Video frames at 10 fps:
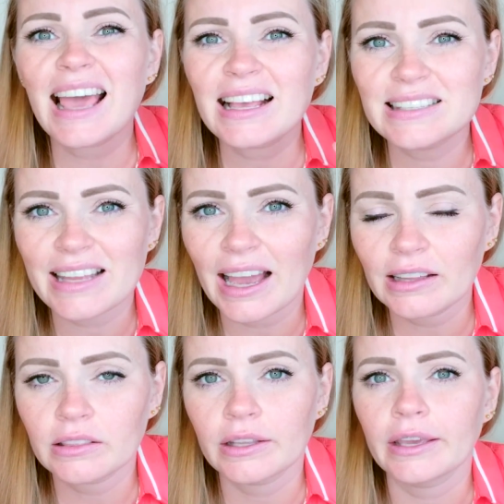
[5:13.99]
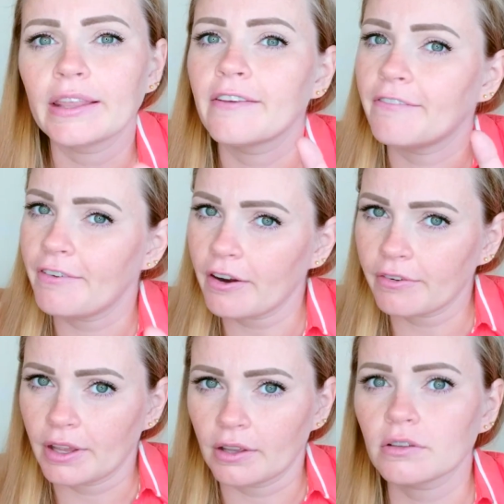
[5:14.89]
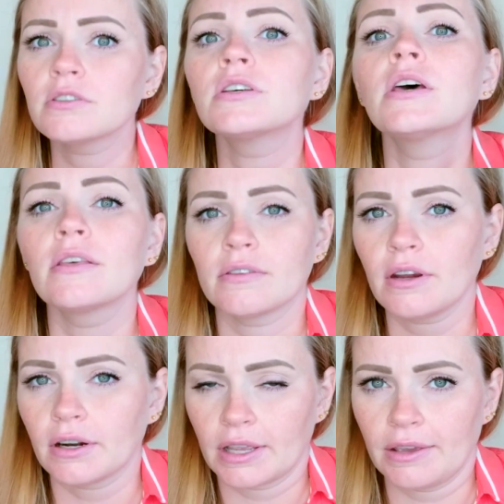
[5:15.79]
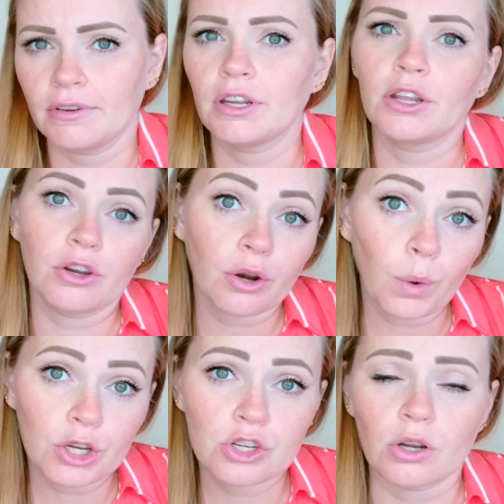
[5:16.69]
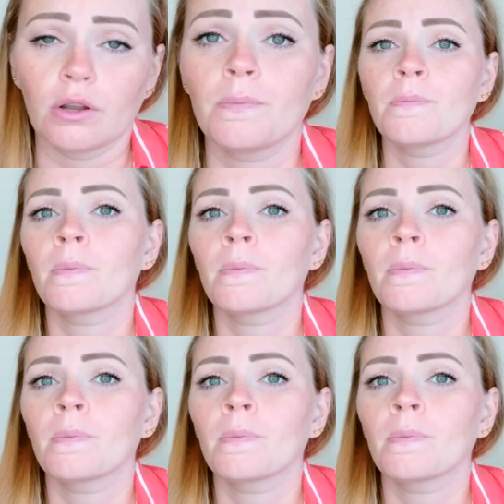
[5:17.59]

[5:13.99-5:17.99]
exactly in a variant they are given in your question.